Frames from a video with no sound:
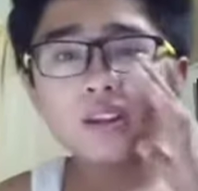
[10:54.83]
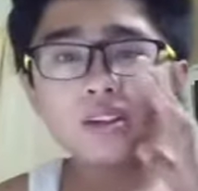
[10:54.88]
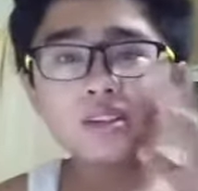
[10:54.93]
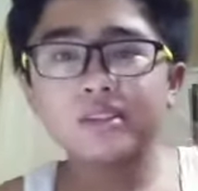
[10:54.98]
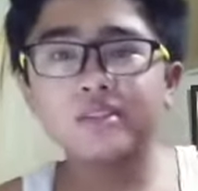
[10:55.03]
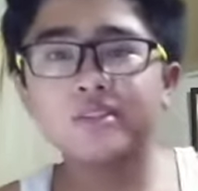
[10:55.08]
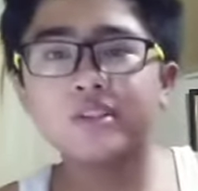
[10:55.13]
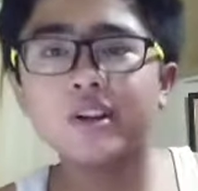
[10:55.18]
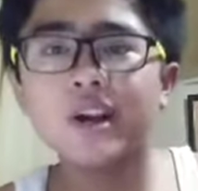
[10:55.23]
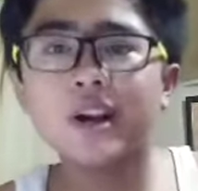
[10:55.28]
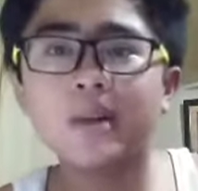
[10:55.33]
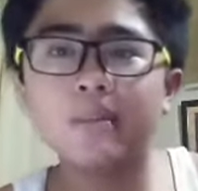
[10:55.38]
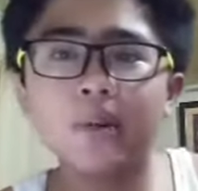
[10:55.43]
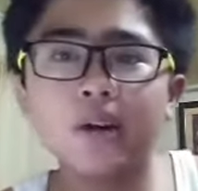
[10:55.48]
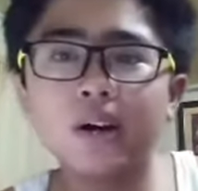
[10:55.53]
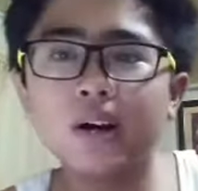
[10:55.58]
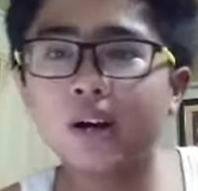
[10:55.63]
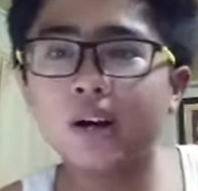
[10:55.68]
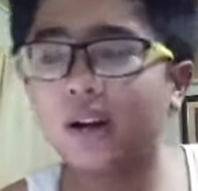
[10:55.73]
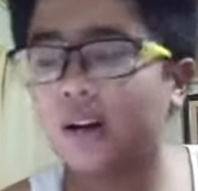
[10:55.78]
So yeah,
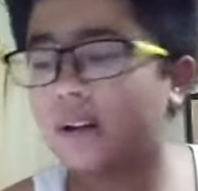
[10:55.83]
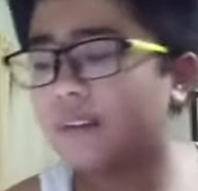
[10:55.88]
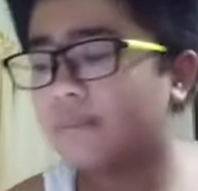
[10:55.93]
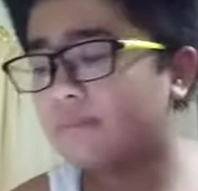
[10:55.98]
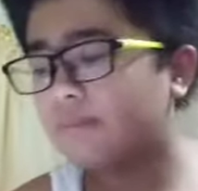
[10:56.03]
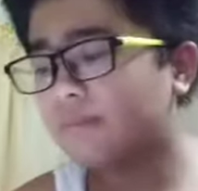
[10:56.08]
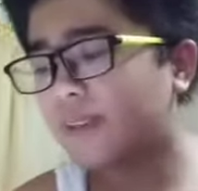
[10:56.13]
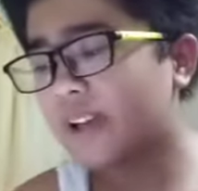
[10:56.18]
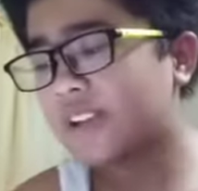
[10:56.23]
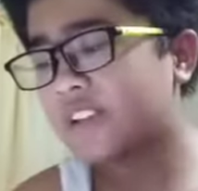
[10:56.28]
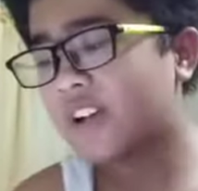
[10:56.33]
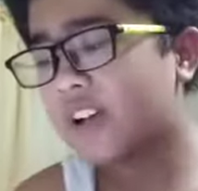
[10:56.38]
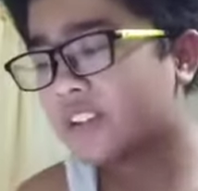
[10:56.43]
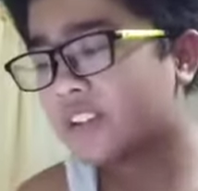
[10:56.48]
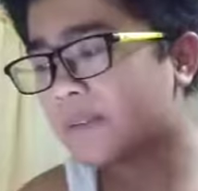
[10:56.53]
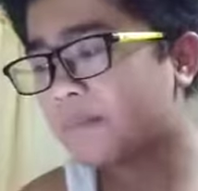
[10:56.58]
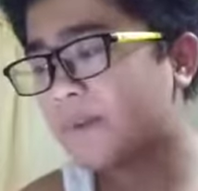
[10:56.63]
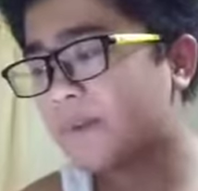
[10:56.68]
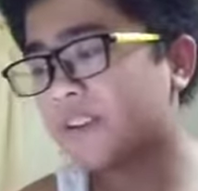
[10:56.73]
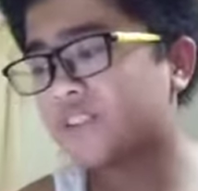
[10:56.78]
but I saw
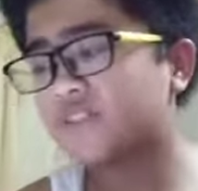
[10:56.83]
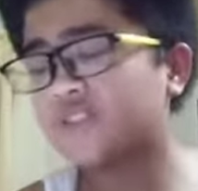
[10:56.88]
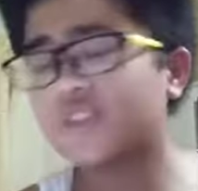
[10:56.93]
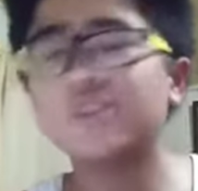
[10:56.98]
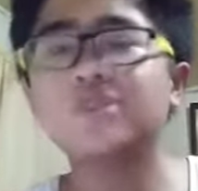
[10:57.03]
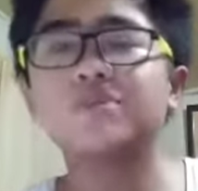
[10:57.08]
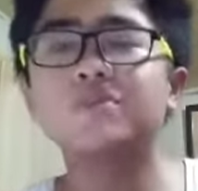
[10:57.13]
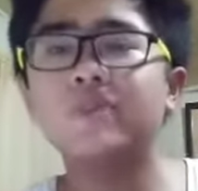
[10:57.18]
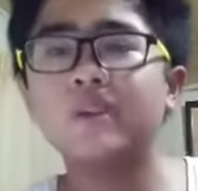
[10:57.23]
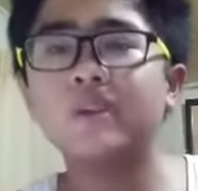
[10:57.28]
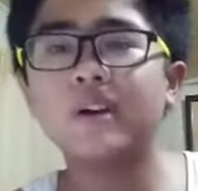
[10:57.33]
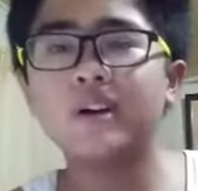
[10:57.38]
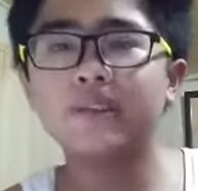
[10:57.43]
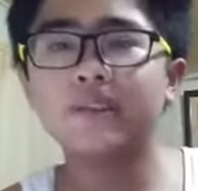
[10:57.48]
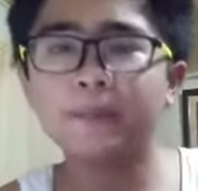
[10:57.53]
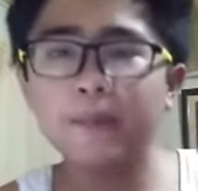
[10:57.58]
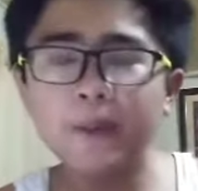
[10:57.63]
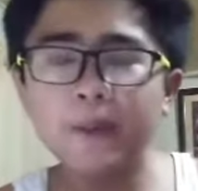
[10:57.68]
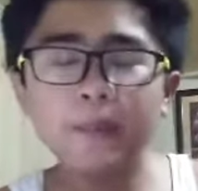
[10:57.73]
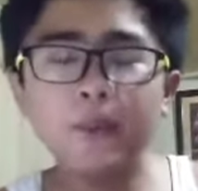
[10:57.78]
some pictures, but the
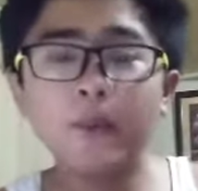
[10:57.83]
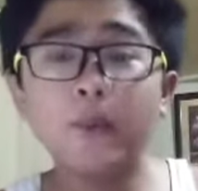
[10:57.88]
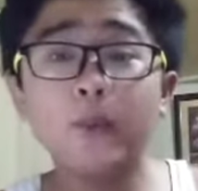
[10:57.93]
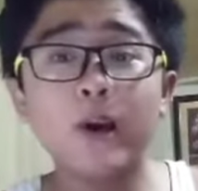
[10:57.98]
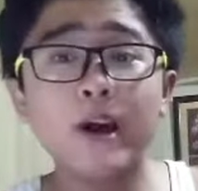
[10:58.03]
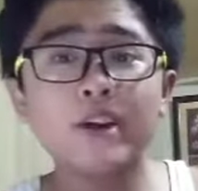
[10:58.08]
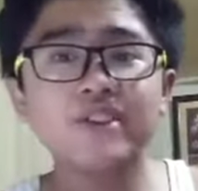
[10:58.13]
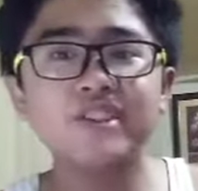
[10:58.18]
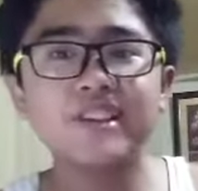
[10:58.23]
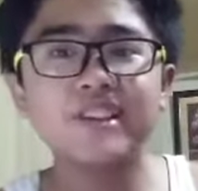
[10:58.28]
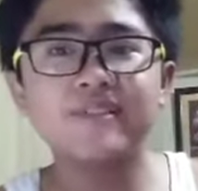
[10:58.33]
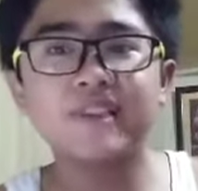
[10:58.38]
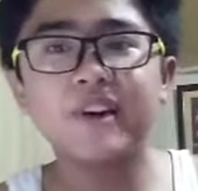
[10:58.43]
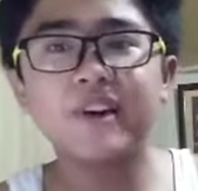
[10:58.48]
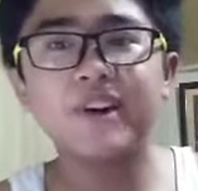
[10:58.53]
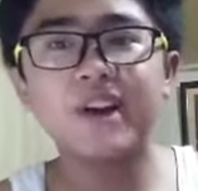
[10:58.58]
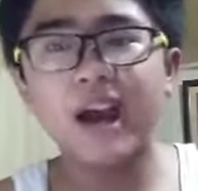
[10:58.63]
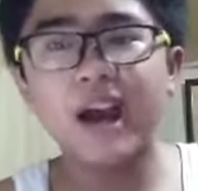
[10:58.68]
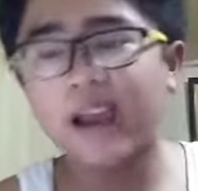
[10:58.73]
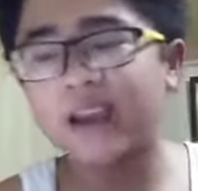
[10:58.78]
people were actually
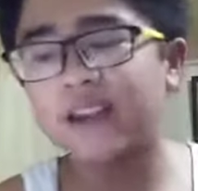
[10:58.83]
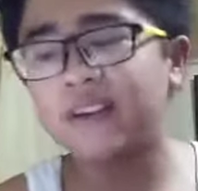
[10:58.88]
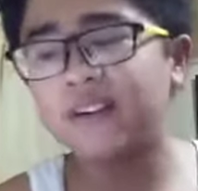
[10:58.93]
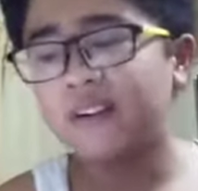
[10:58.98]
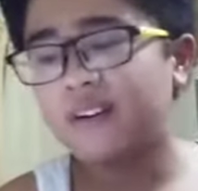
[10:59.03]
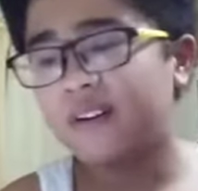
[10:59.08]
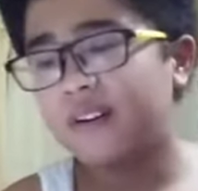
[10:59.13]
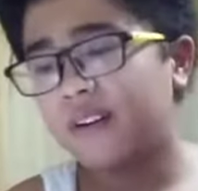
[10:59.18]
very kind.